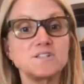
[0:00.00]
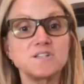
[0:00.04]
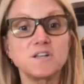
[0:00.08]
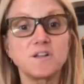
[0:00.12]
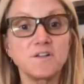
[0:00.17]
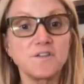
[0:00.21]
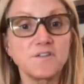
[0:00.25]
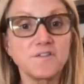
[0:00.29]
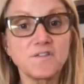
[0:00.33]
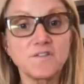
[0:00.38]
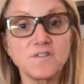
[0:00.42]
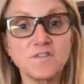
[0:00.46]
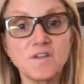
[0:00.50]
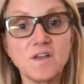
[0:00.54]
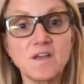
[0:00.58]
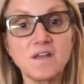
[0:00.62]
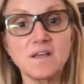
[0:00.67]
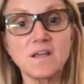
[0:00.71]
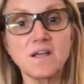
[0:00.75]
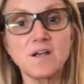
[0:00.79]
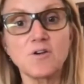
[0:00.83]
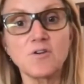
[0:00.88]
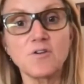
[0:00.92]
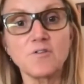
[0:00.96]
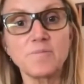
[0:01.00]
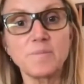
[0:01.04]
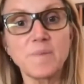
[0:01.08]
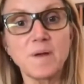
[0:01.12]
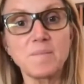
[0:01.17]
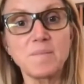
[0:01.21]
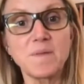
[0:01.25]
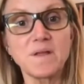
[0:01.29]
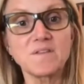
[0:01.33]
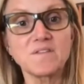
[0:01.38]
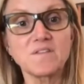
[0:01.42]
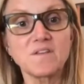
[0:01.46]
Jealous says, take care of
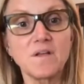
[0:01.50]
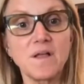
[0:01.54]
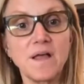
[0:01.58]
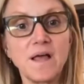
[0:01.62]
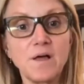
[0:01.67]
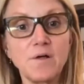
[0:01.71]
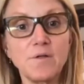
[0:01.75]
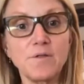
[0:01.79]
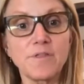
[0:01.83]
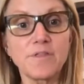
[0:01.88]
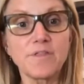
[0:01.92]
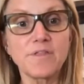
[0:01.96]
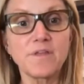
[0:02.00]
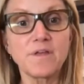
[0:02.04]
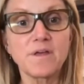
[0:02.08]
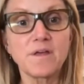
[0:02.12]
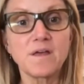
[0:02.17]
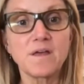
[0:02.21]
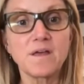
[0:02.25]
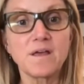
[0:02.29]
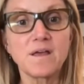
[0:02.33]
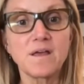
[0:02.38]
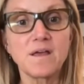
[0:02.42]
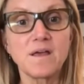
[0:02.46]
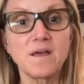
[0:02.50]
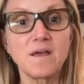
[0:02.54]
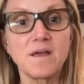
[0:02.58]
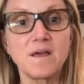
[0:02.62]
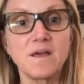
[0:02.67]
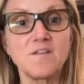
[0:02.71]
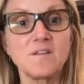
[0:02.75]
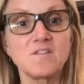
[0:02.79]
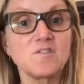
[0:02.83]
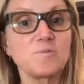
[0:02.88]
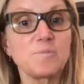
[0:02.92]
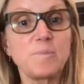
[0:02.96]
my mental health.
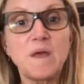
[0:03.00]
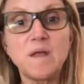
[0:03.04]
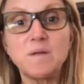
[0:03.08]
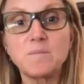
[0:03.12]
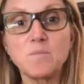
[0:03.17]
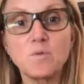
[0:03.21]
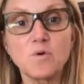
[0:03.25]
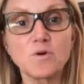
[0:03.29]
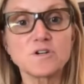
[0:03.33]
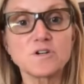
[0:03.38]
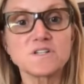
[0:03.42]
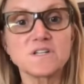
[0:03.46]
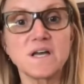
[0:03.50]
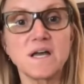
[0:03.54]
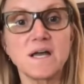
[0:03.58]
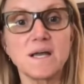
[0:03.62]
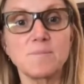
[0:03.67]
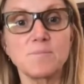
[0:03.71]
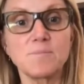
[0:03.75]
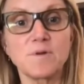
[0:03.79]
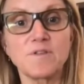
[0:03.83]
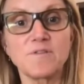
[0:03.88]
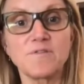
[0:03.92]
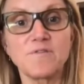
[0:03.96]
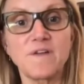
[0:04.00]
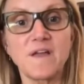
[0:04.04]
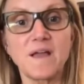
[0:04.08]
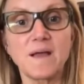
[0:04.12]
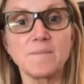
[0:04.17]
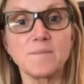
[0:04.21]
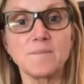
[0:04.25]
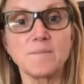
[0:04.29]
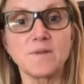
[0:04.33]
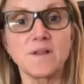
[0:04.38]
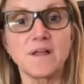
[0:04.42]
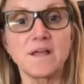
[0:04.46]
Spend more time with
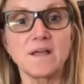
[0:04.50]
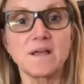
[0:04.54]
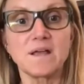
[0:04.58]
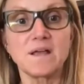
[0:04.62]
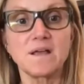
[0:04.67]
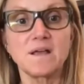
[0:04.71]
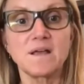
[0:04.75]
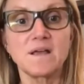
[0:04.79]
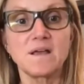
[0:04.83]
family.